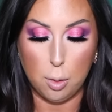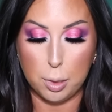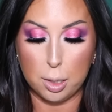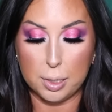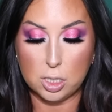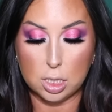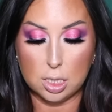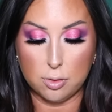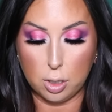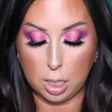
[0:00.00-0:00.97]
but a bunch of
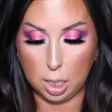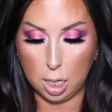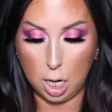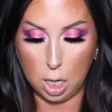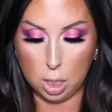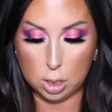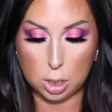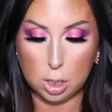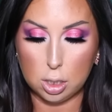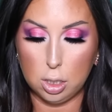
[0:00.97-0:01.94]
different
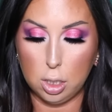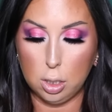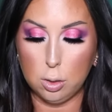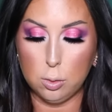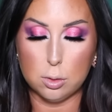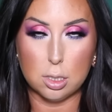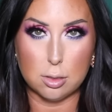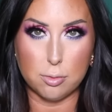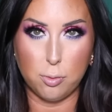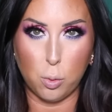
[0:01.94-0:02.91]
colored
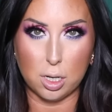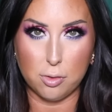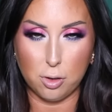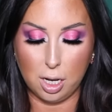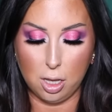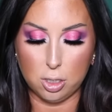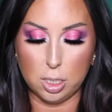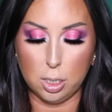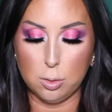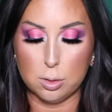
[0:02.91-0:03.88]
nudes, four different colored
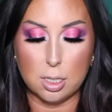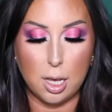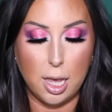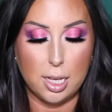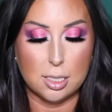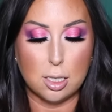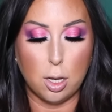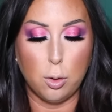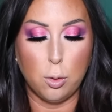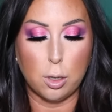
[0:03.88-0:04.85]
nudes.
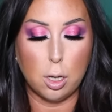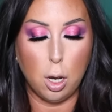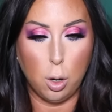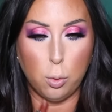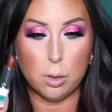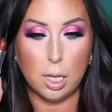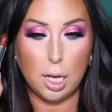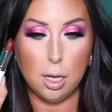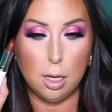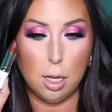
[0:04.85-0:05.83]
So
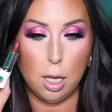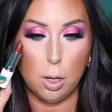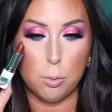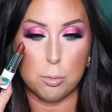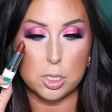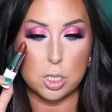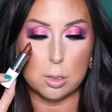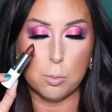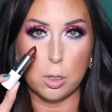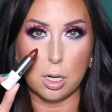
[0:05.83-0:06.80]
Cola, which
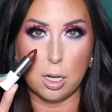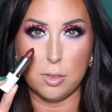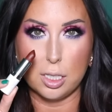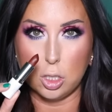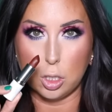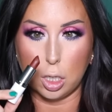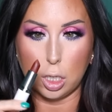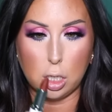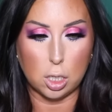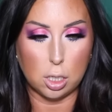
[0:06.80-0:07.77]
is more of a
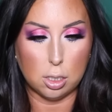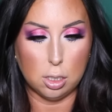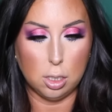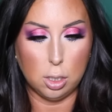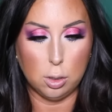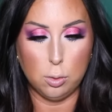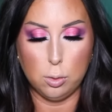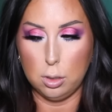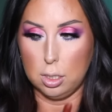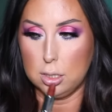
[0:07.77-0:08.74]
darker
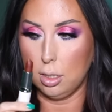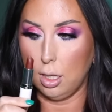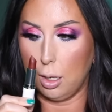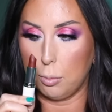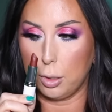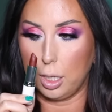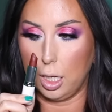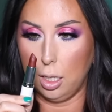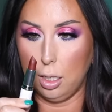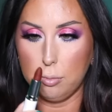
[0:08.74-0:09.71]
nude, isn't that
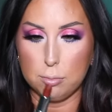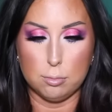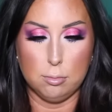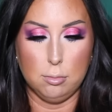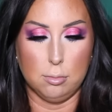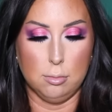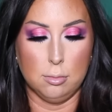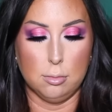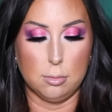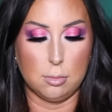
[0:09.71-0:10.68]
pretty?
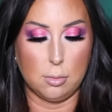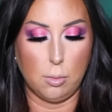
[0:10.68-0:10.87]
Mm-hmm.